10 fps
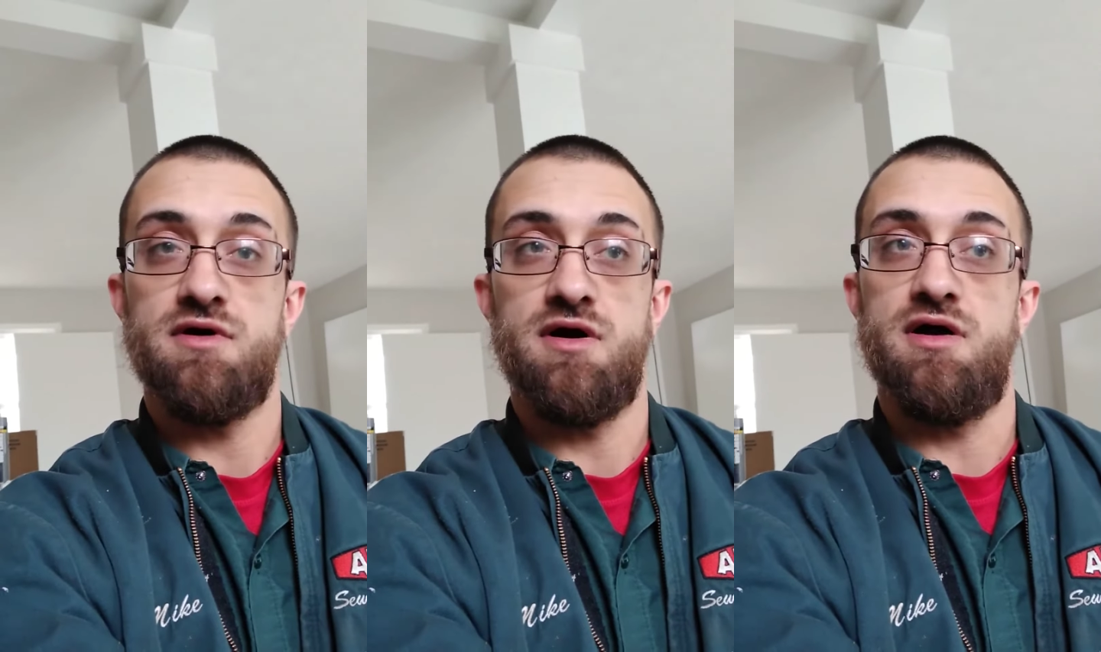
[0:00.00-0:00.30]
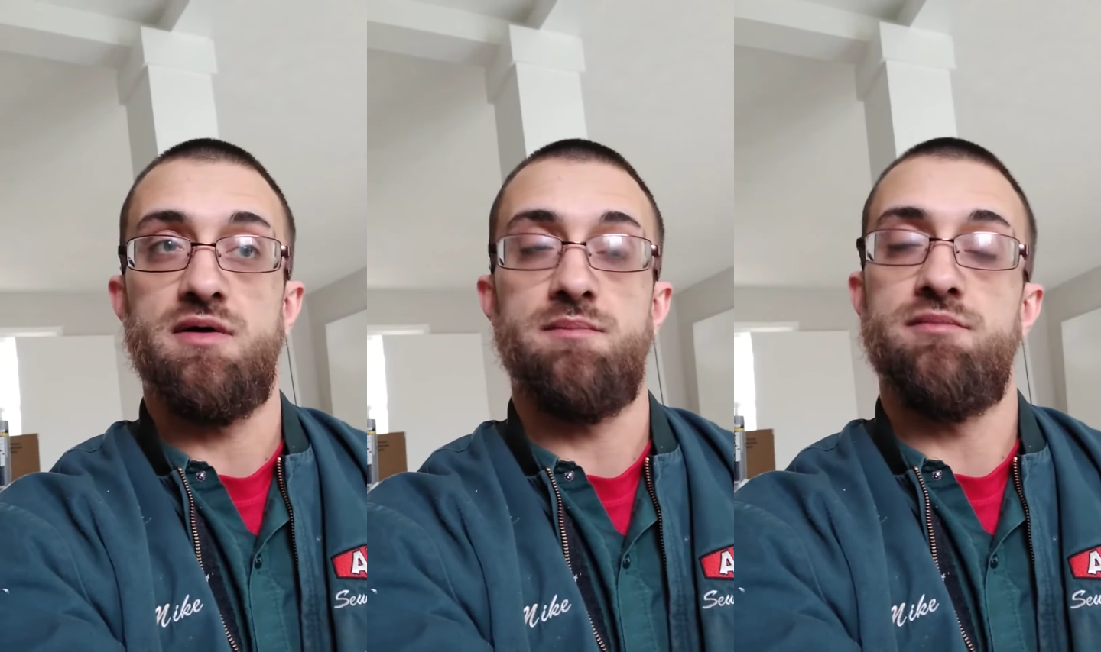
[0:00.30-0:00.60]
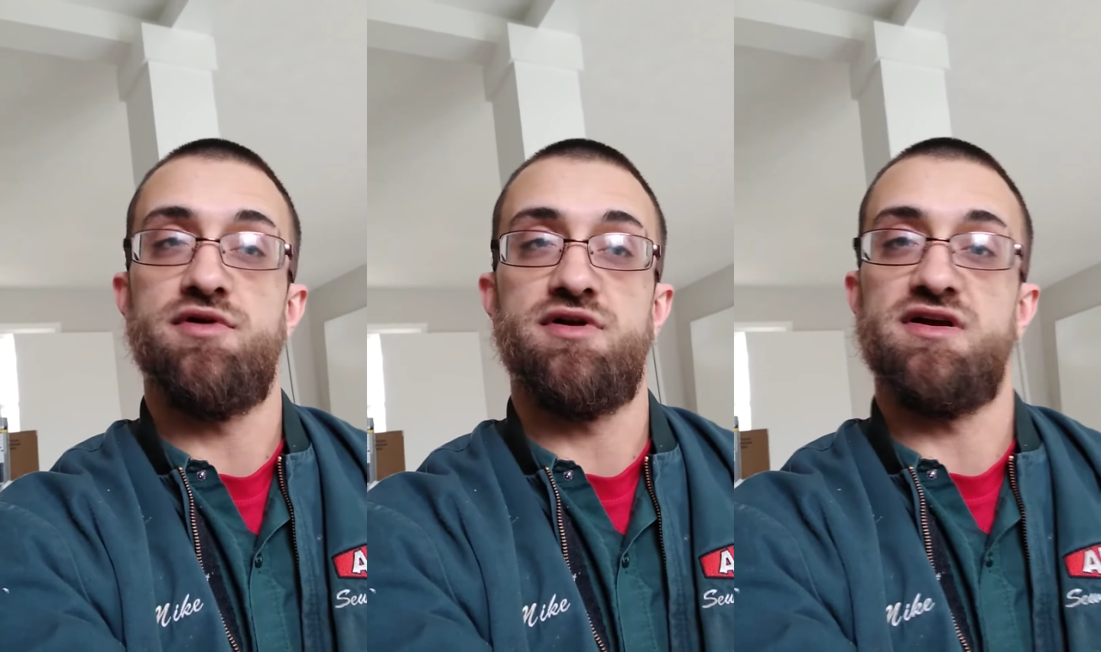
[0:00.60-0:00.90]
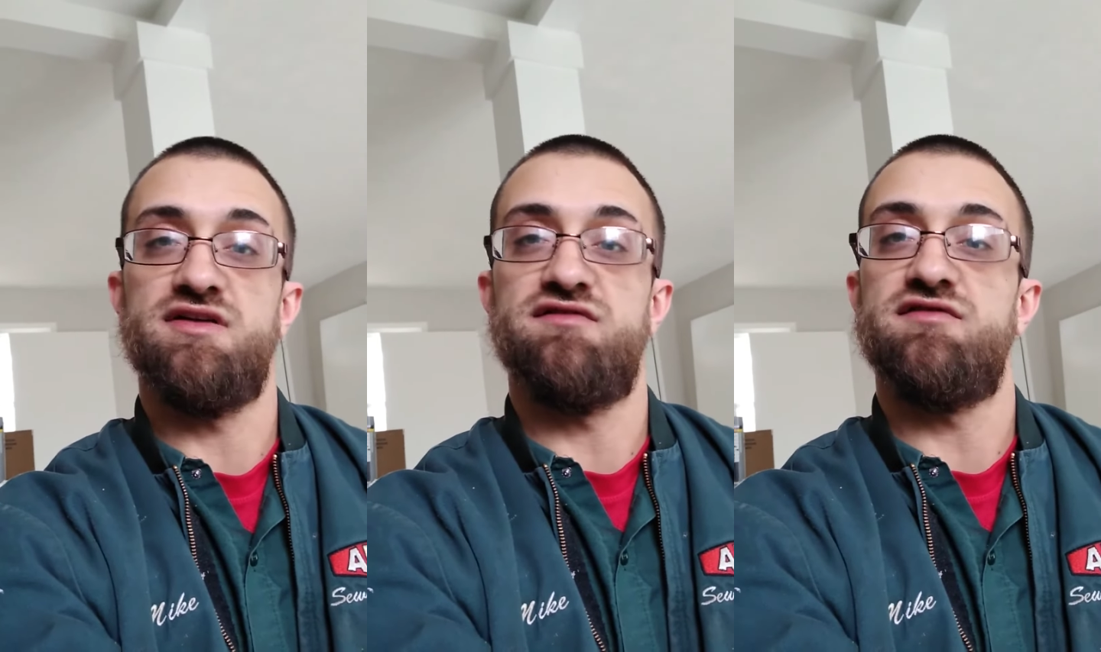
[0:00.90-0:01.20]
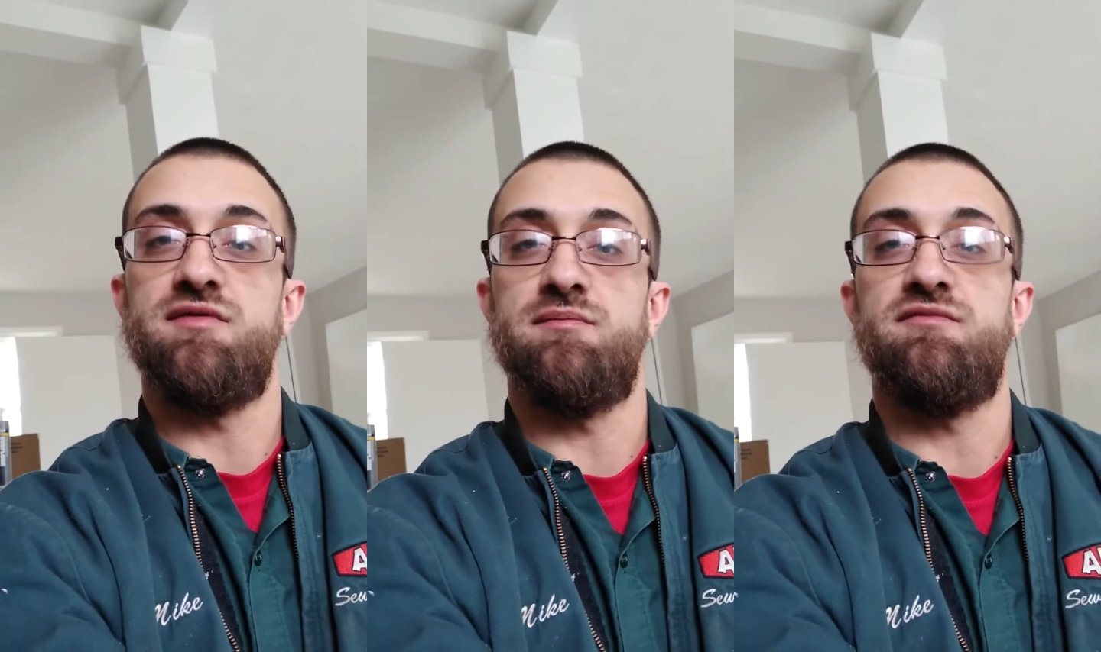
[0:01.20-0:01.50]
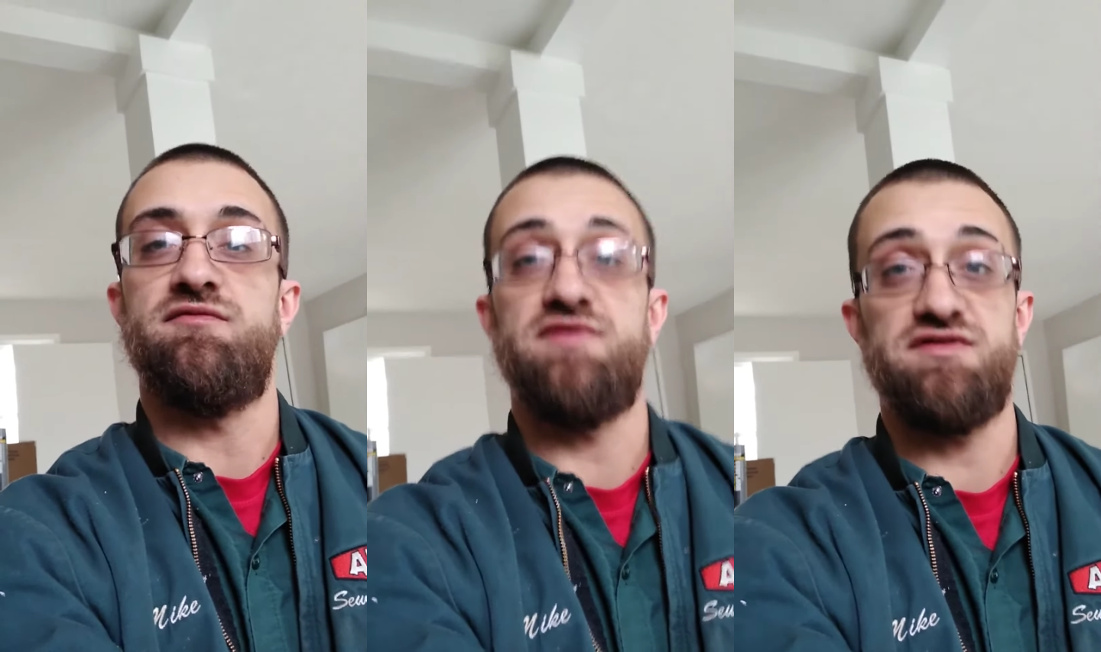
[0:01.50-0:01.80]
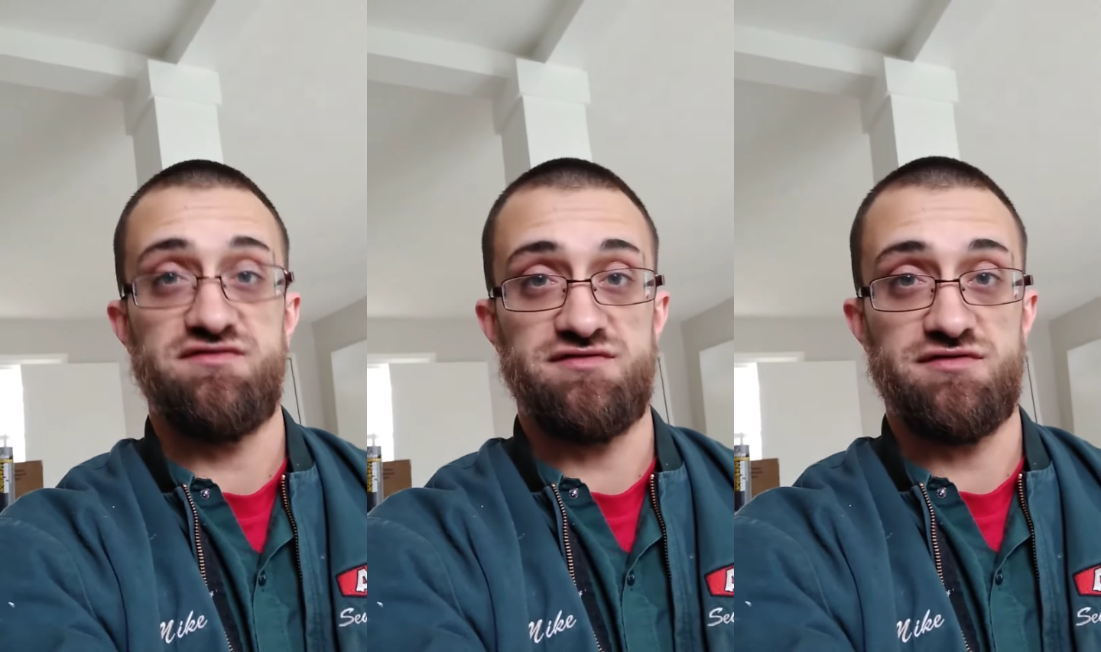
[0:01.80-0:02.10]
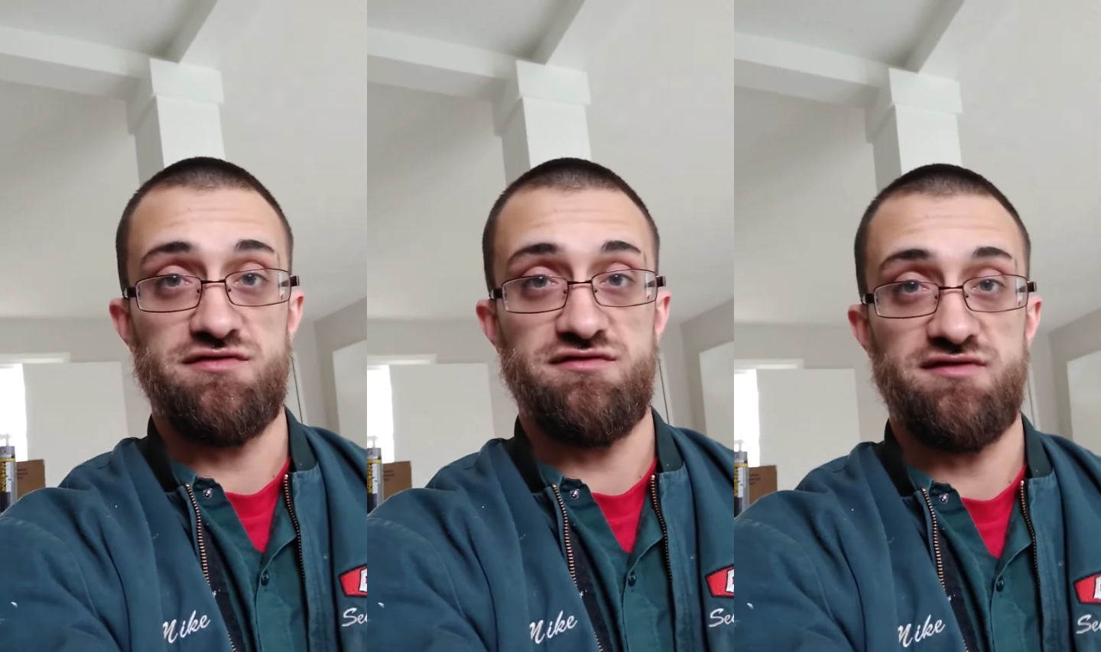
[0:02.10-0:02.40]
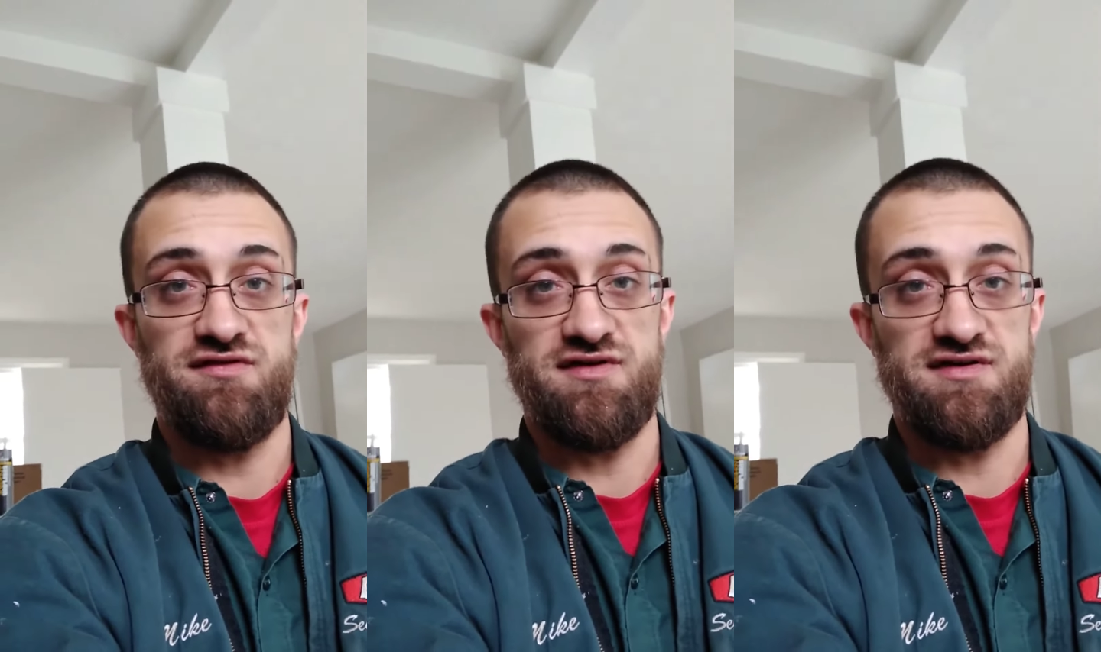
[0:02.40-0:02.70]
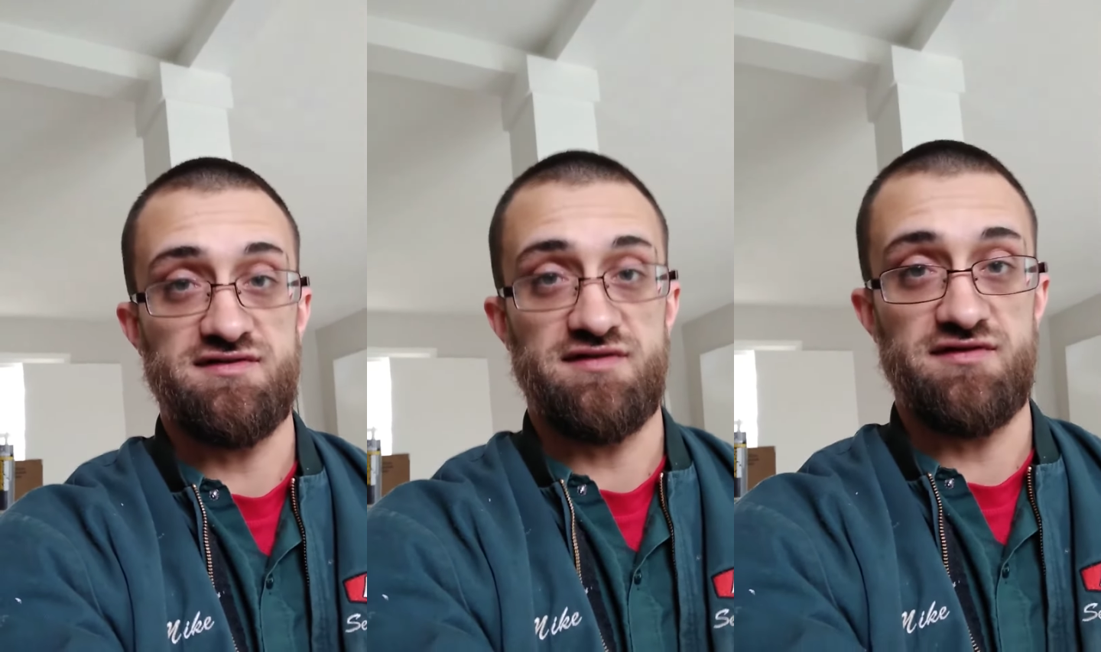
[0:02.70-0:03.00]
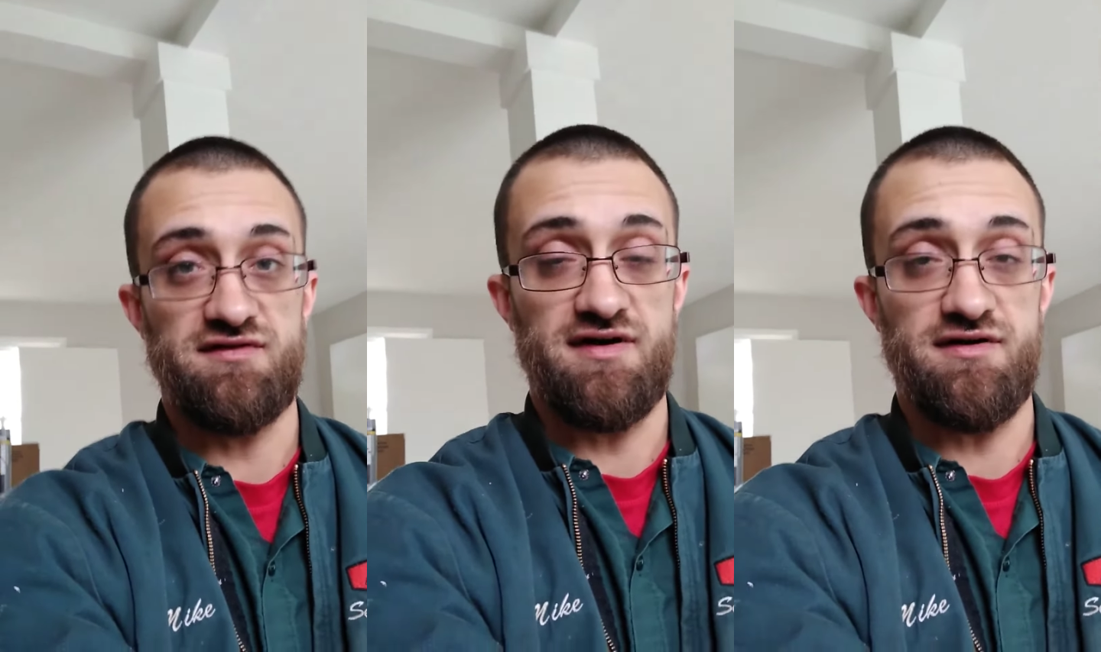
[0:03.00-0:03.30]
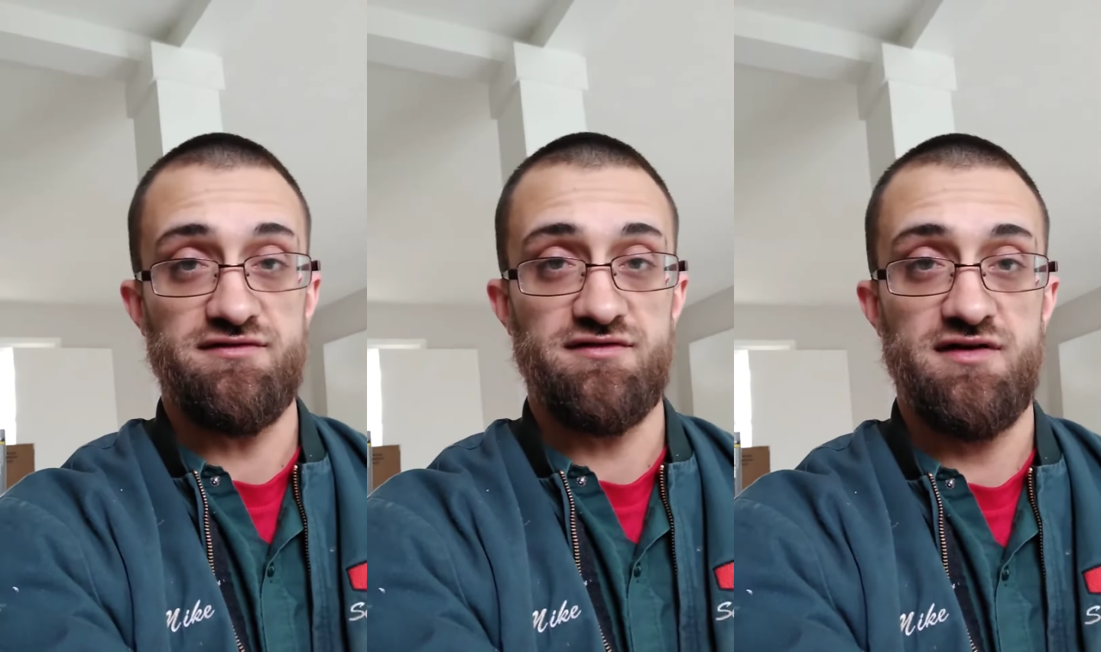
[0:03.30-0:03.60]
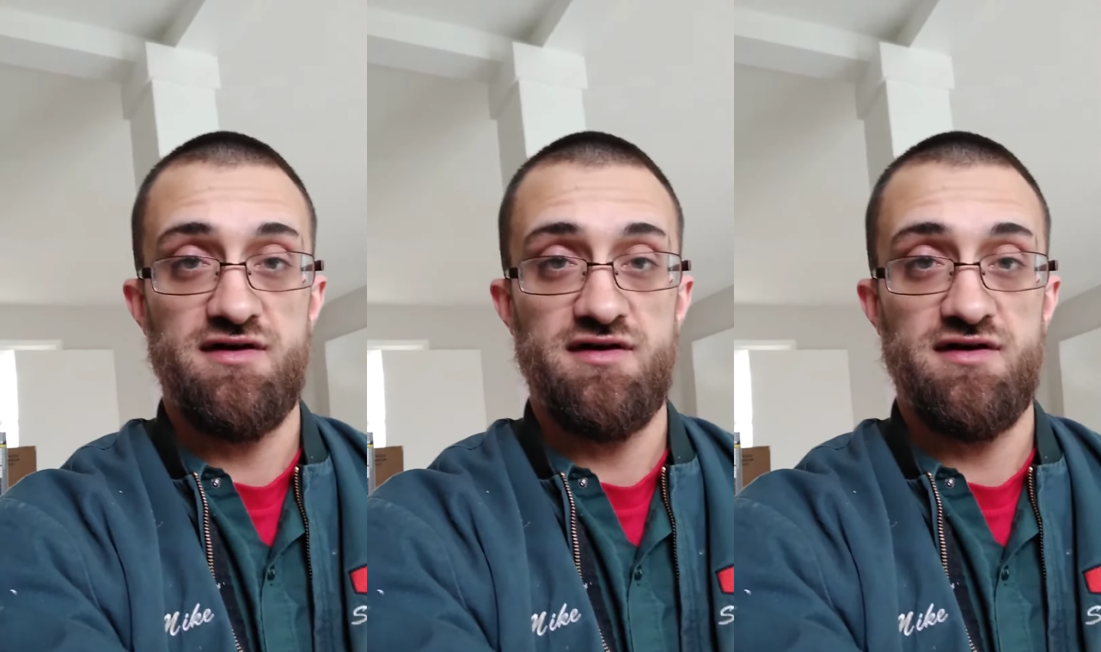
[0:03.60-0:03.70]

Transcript: um, putting in some fixtures and things at this house,